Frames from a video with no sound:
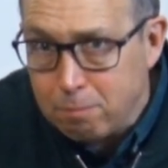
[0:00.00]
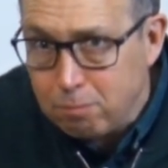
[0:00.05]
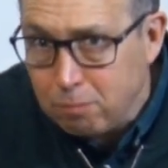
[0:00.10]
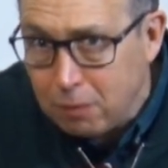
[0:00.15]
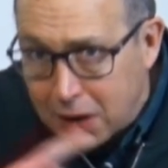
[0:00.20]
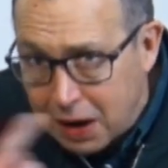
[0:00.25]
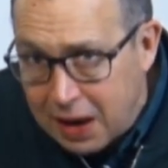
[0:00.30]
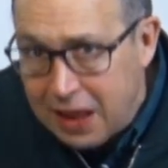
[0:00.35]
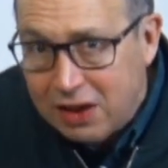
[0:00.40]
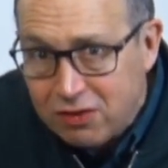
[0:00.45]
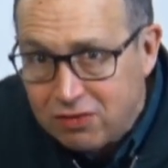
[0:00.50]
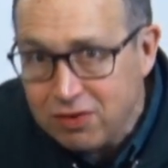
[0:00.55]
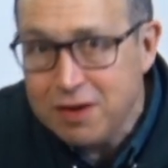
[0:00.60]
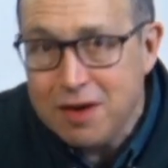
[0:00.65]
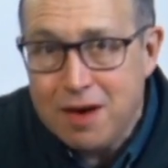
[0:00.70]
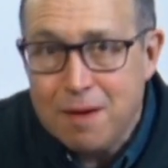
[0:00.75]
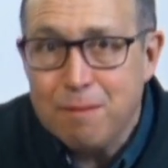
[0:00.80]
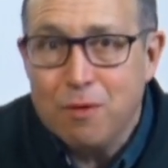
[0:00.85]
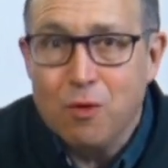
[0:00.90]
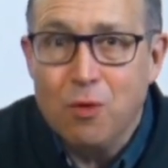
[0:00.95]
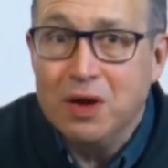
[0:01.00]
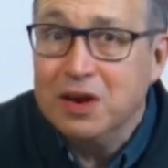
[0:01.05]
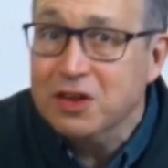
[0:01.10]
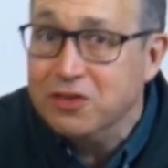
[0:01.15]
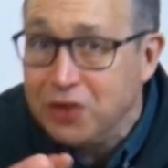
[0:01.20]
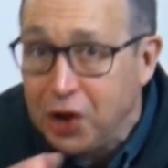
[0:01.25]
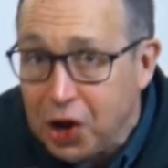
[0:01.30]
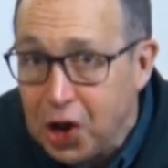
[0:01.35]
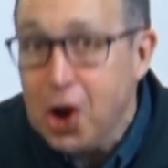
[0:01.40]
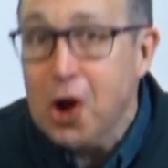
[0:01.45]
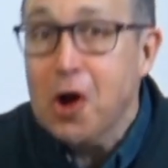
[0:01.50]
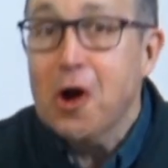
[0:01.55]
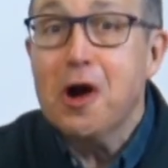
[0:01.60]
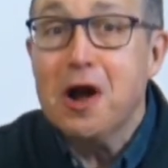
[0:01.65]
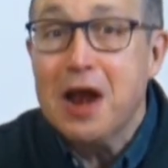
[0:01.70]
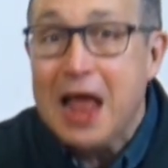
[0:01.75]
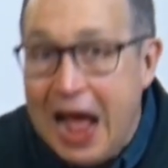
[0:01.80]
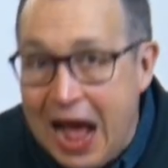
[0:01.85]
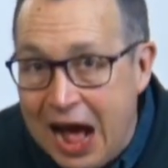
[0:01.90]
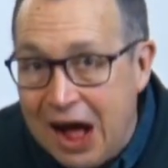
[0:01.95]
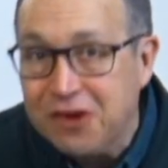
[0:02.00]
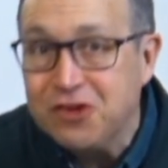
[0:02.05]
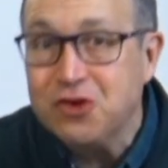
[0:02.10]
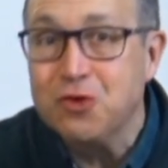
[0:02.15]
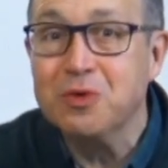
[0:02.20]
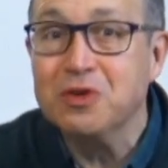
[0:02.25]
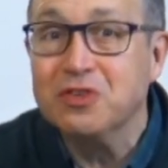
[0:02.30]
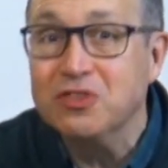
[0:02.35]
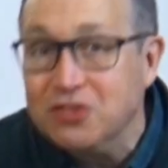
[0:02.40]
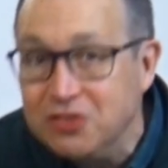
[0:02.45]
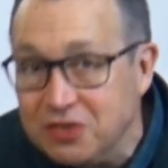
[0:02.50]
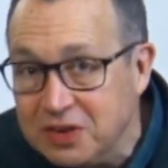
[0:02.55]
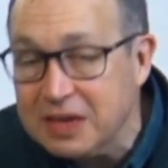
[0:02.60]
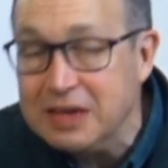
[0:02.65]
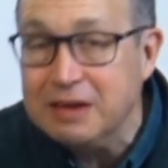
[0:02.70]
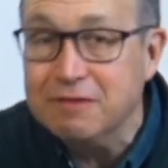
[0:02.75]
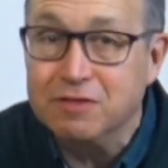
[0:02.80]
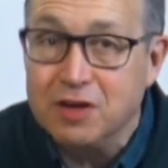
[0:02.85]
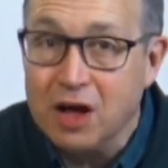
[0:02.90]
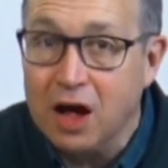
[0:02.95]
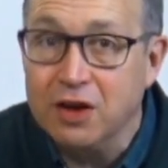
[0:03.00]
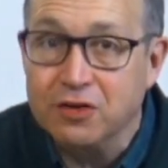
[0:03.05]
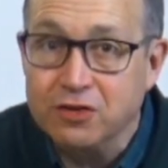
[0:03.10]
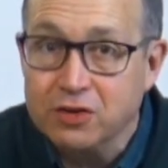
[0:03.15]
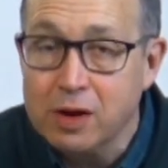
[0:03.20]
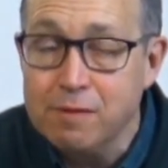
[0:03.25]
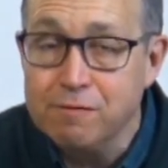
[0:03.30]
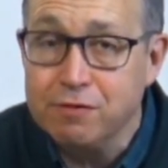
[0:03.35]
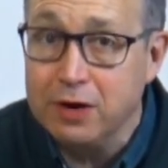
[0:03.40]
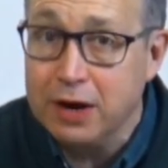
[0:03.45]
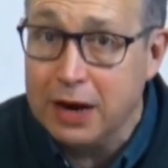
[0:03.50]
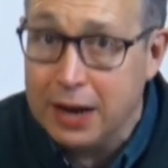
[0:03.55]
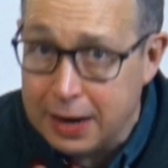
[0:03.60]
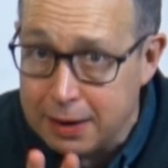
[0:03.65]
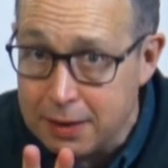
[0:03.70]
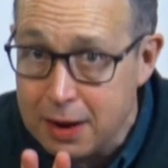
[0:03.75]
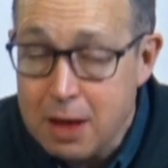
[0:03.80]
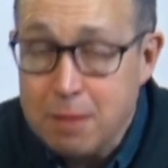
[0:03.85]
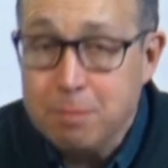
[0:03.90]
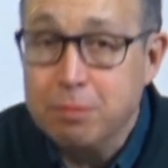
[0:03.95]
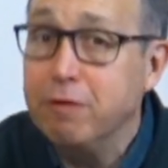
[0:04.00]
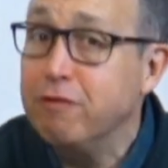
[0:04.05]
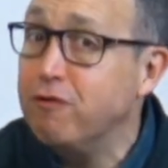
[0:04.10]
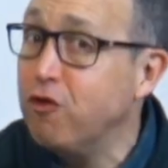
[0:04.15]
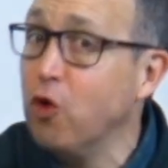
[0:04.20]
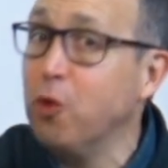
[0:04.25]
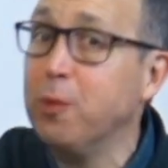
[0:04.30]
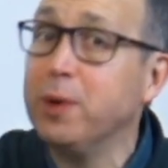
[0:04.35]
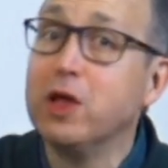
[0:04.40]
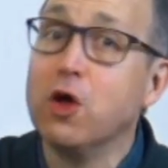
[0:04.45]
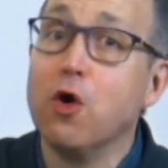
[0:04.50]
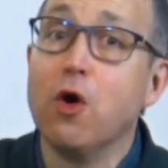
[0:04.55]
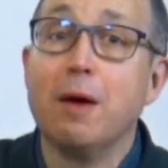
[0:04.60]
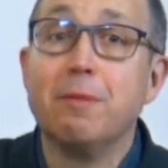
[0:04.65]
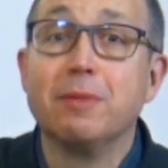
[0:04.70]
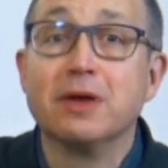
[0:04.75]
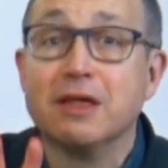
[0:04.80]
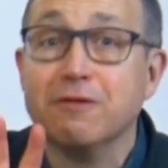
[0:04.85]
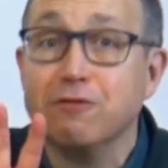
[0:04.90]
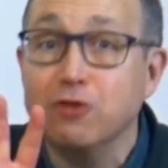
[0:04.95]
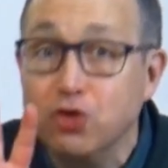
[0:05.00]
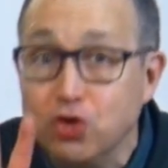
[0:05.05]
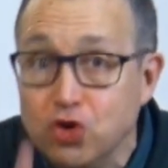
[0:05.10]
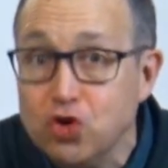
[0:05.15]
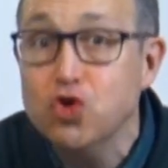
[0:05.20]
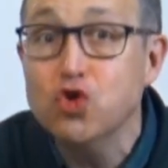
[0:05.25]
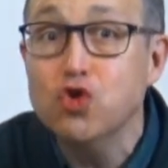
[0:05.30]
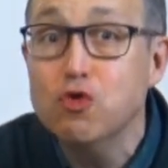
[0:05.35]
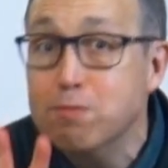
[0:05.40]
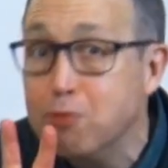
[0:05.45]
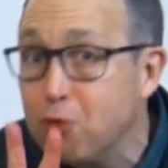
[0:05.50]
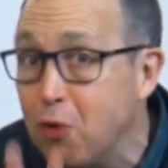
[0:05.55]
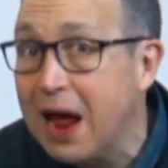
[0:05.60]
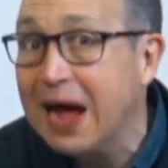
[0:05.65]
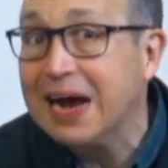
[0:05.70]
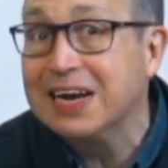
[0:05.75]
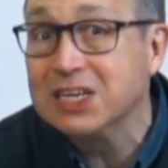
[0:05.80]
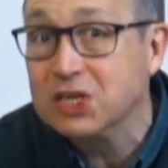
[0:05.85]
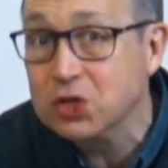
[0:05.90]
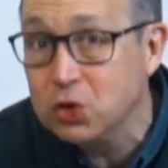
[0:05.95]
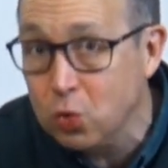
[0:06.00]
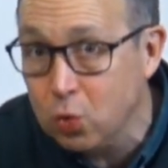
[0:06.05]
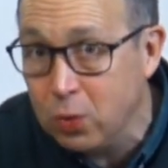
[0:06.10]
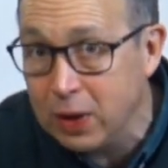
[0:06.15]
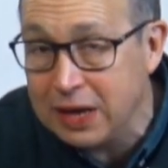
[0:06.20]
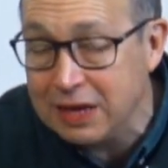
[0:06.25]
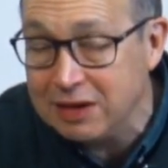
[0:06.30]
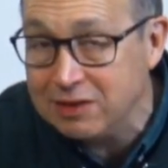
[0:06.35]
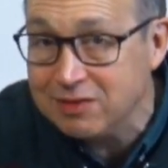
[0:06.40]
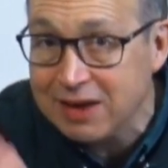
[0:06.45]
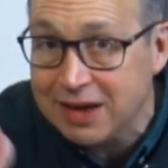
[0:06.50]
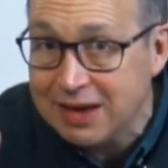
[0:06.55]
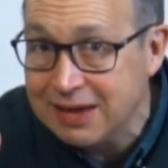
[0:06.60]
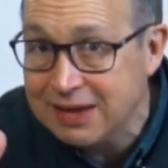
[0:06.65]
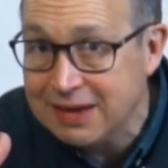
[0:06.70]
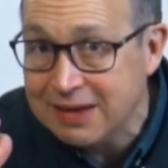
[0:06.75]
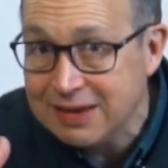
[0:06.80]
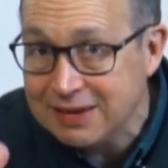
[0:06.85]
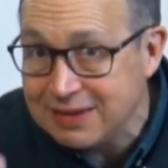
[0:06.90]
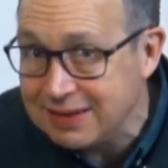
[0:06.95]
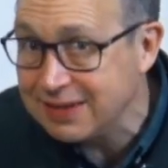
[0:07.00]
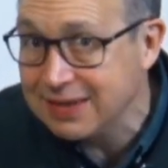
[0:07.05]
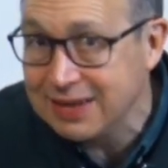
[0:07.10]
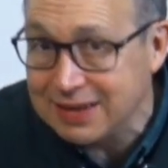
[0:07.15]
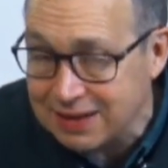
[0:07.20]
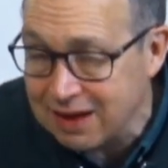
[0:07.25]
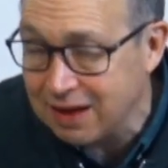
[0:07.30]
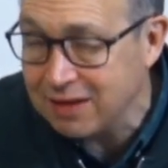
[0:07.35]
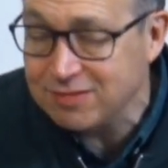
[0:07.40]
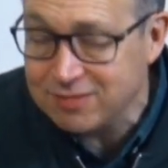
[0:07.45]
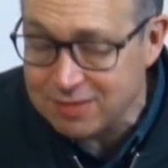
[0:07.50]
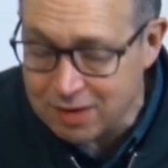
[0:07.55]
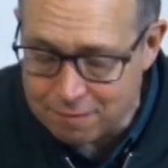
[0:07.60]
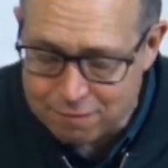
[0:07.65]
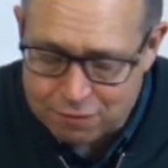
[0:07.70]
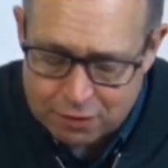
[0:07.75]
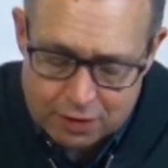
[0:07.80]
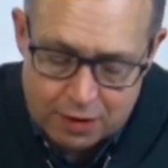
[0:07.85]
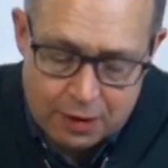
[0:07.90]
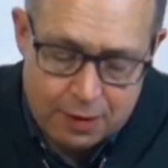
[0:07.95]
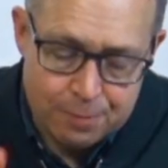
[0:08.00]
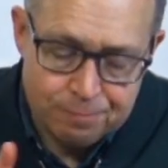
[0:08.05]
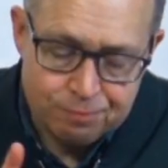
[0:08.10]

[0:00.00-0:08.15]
lesson number one is learn how to receive God's comfort. And before we go, I'm going to give you 2 practical ways to get God's comfort.